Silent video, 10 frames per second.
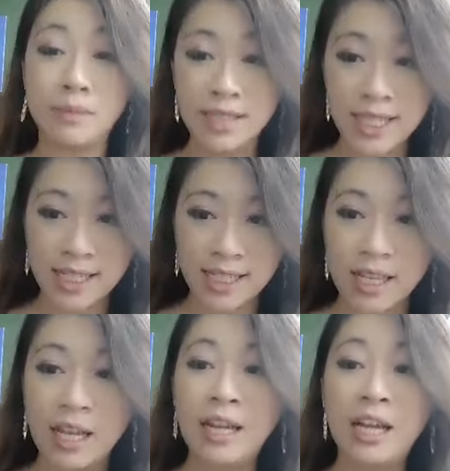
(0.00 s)
number
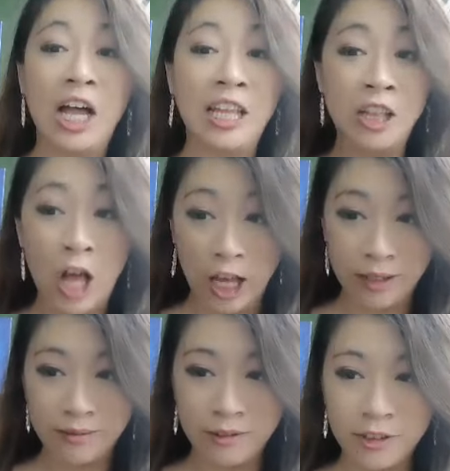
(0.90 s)
six, a
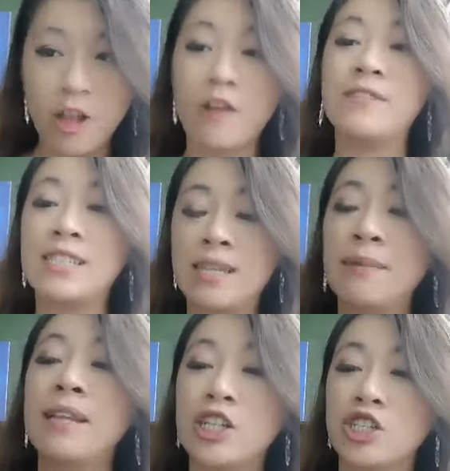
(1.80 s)
lot of
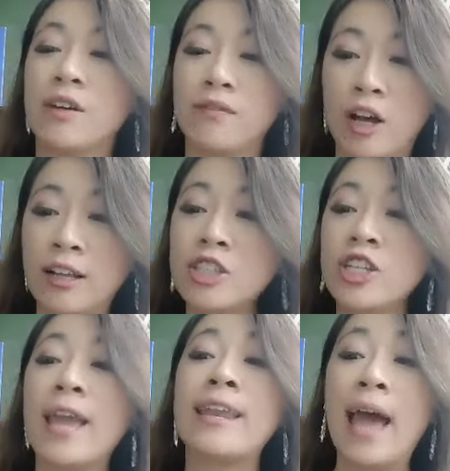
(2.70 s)
dissemination of
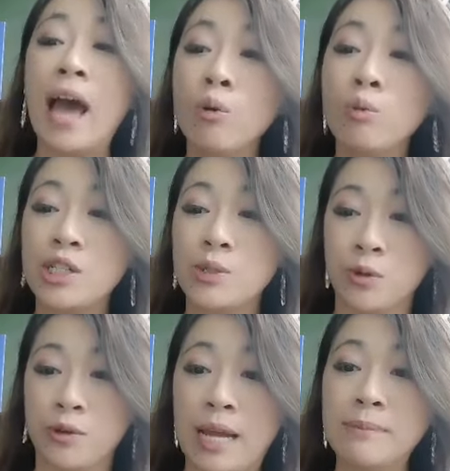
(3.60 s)
knowledge and outreach
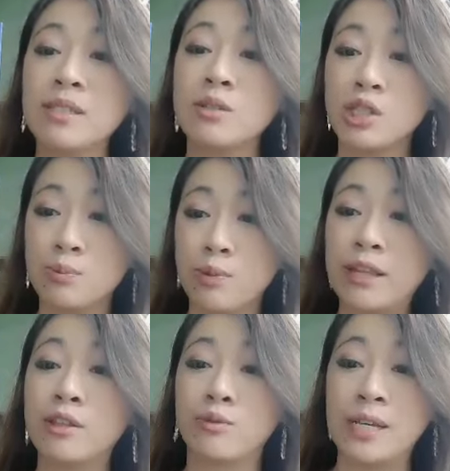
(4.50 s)
programs to
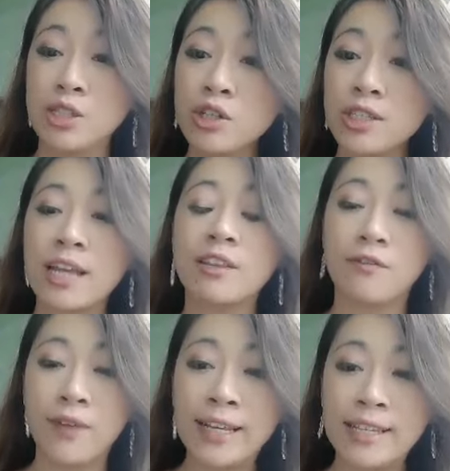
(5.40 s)
spread the research and
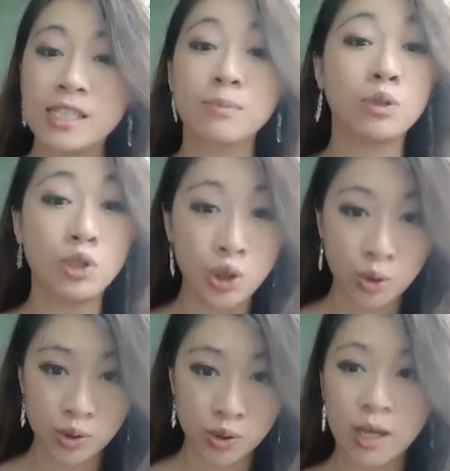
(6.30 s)
the findings
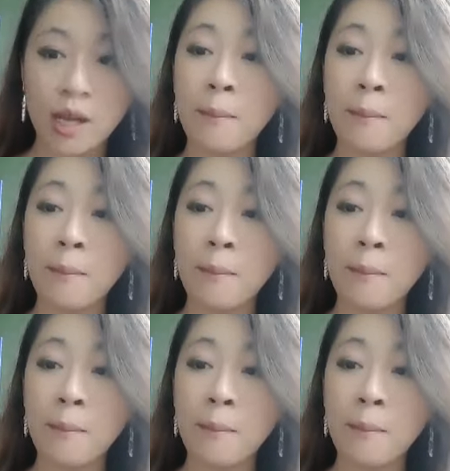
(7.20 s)
produced